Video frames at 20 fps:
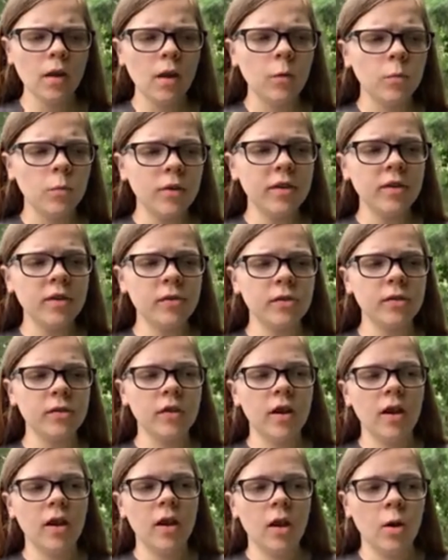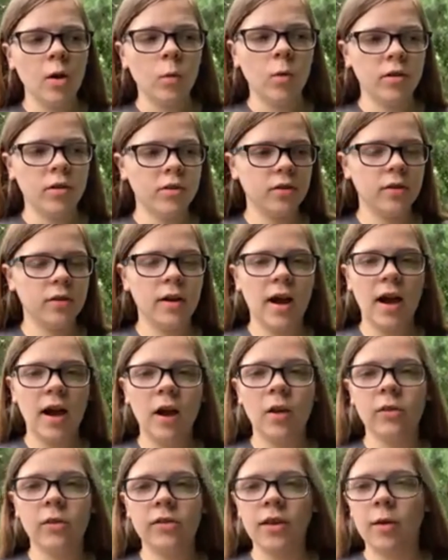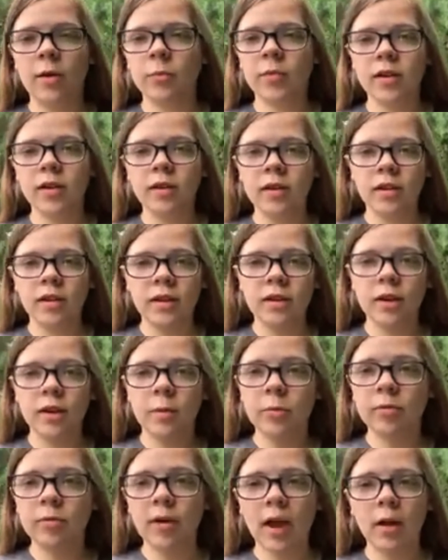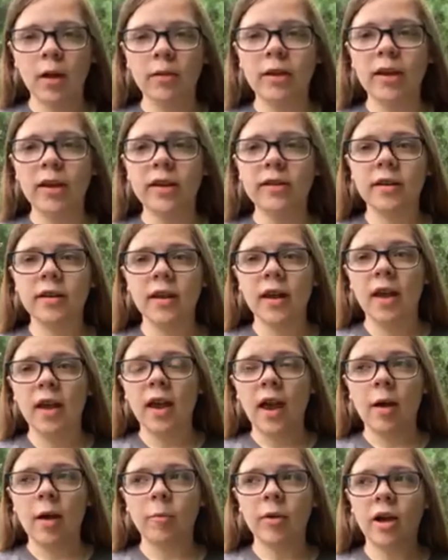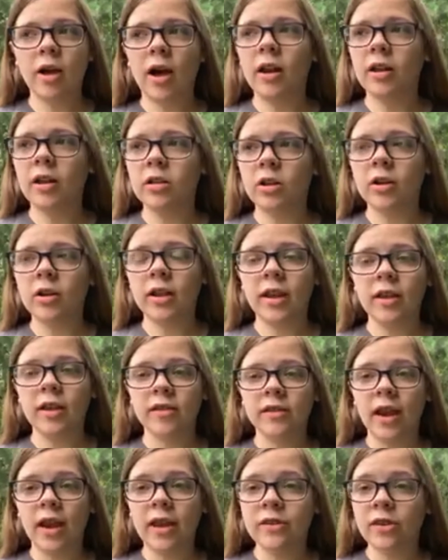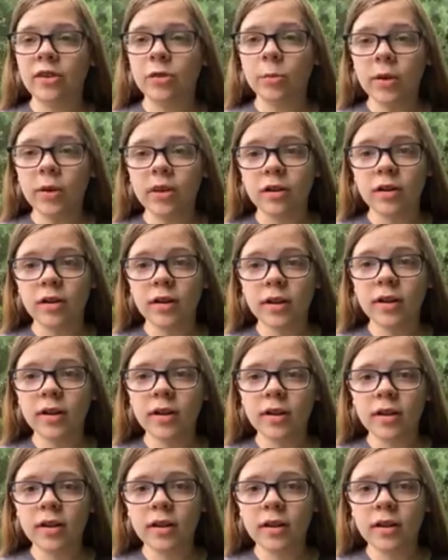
we just went to their house and we cleaned up around it and we got it looking as nice as we could